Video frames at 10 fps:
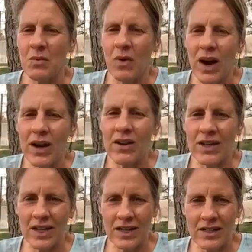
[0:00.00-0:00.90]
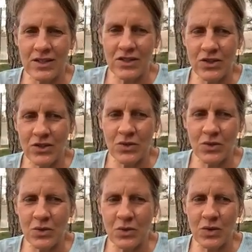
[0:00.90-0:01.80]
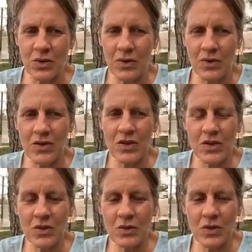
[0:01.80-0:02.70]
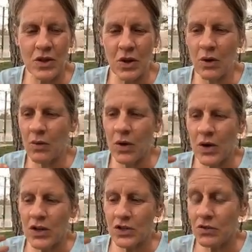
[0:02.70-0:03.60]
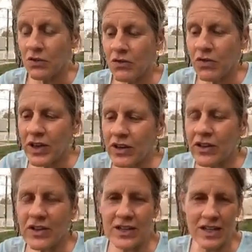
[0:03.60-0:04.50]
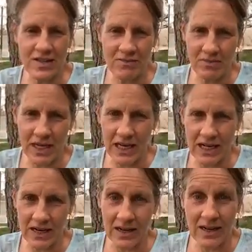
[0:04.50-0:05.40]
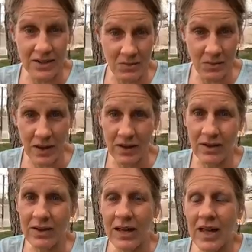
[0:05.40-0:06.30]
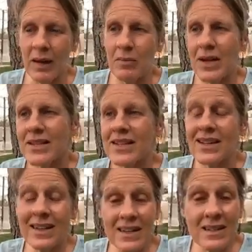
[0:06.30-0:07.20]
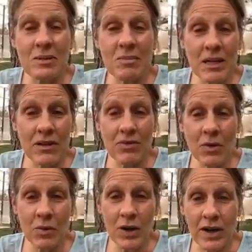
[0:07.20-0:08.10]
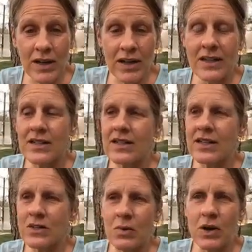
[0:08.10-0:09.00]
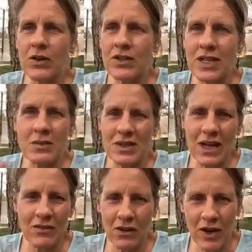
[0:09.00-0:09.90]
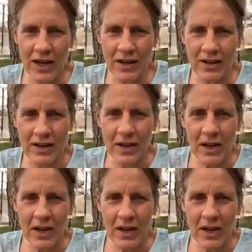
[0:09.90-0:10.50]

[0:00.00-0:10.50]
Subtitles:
want our kids to to feel the sense of meaning in it as well, because it is meaningful work. It's one of those things we take for granted,